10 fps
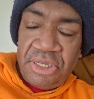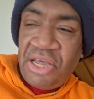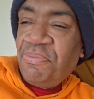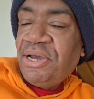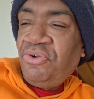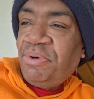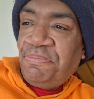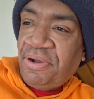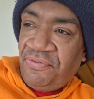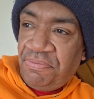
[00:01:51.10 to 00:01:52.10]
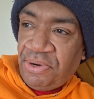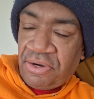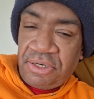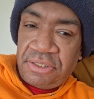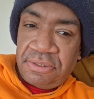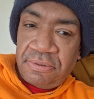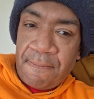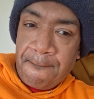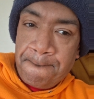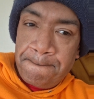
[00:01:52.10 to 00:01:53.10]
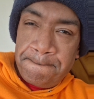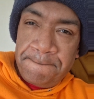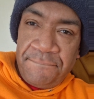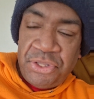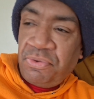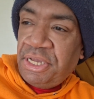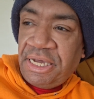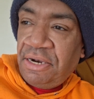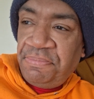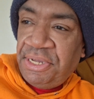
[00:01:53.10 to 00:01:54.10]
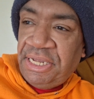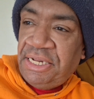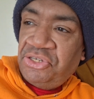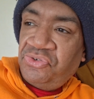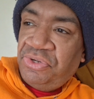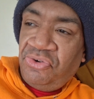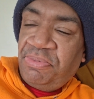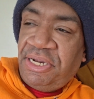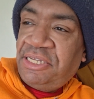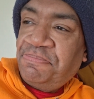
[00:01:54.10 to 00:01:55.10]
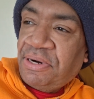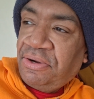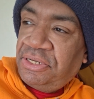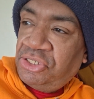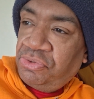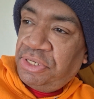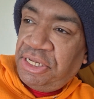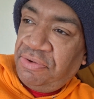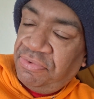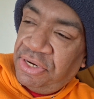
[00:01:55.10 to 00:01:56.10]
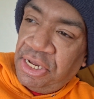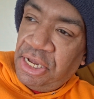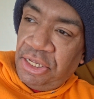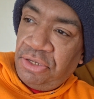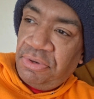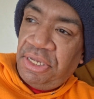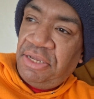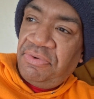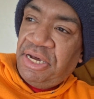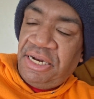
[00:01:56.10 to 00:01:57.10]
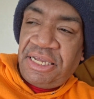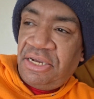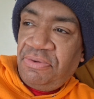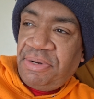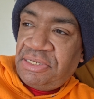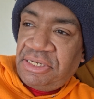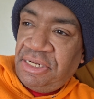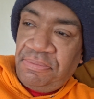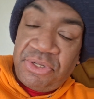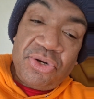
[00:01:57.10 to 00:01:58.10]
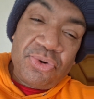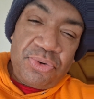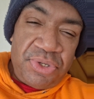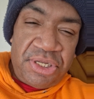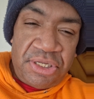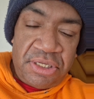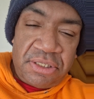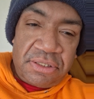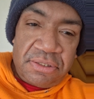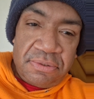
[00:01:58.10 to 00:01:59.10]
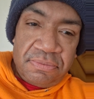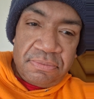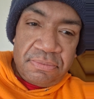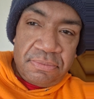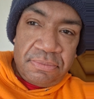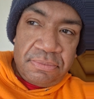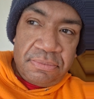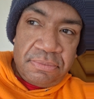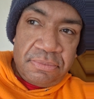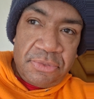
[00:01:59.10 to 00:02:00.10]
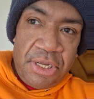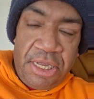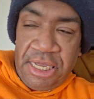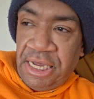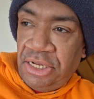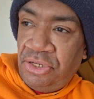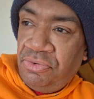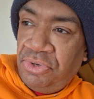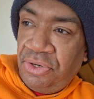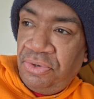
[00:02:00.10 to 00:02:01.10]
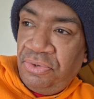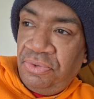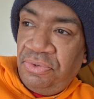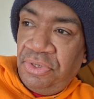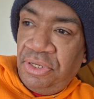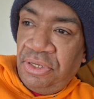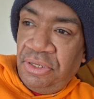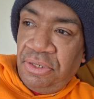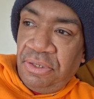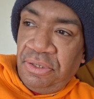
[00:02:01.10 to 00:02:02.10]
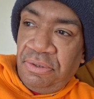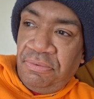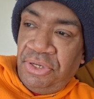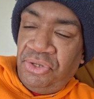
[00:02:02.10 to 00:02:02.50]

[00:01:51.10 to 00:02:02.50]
Everybody know about Puffy parties. You ain't got to be in the industry know about his parties. You ain't even got to care about celebrity. You know who he is. And you know, when